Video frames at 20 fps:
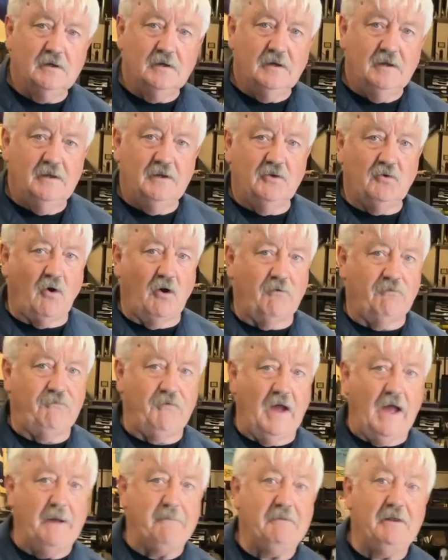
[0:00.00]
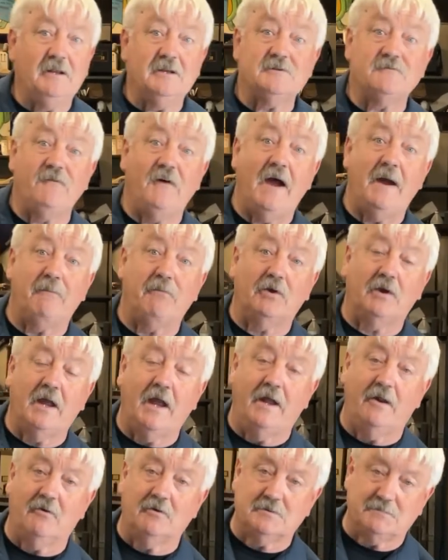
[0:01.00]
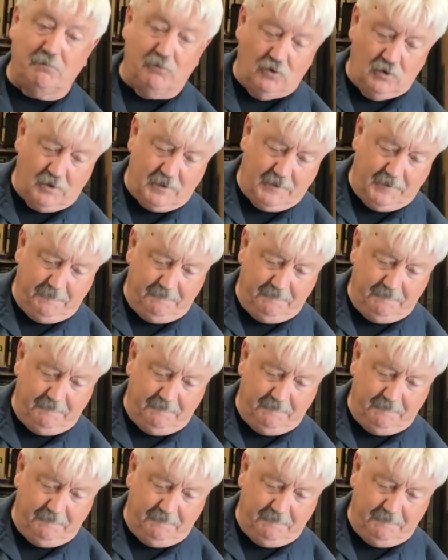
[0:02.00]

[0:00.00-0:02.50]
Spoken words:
into our Fabulous Fabricators book.